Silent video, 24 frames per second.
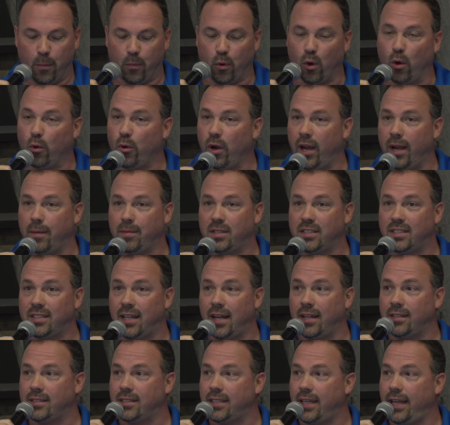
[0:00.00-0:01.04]
Program
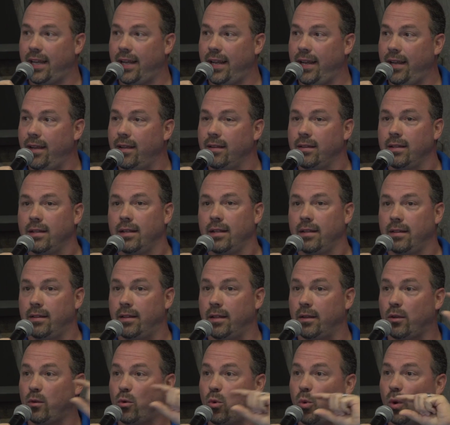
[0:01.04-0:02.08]
design is key.
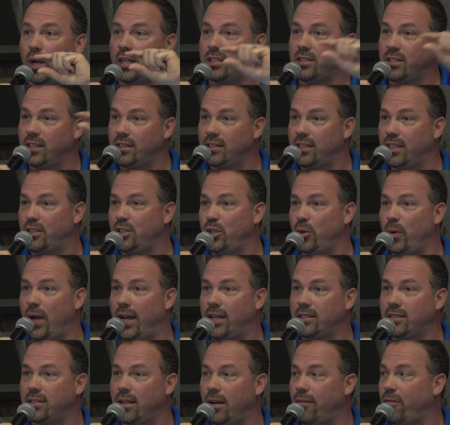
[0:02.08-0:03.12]
The questions that you
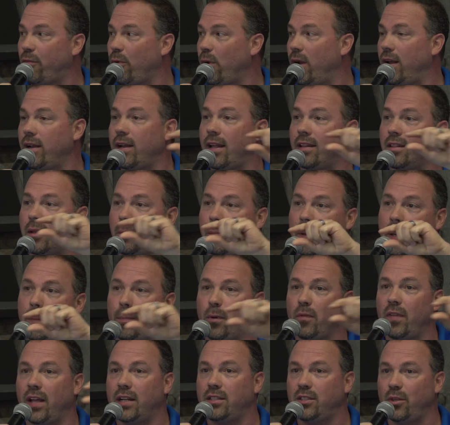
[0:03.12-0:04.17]
ask up front and the
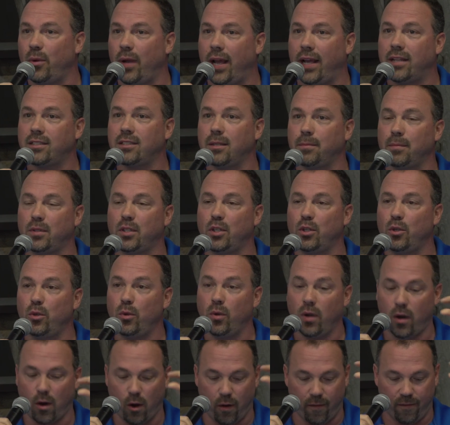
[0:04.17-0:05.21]
people that you ask them
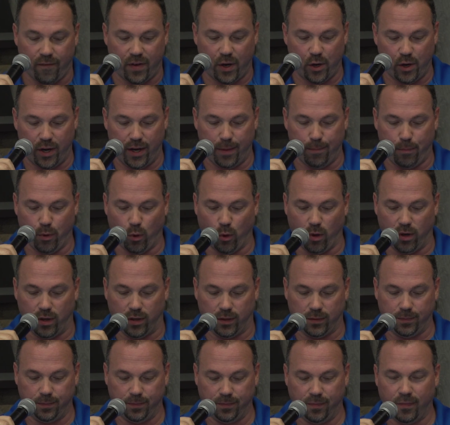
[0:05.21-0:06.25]
to are very
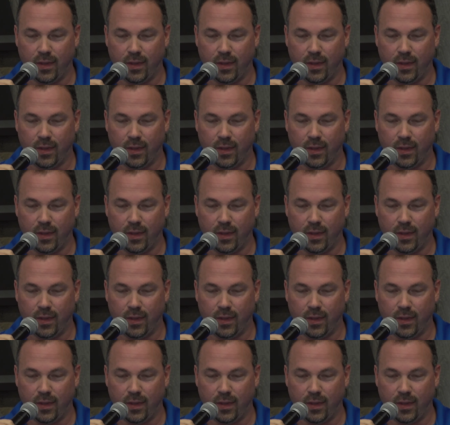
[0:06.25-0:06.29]
important.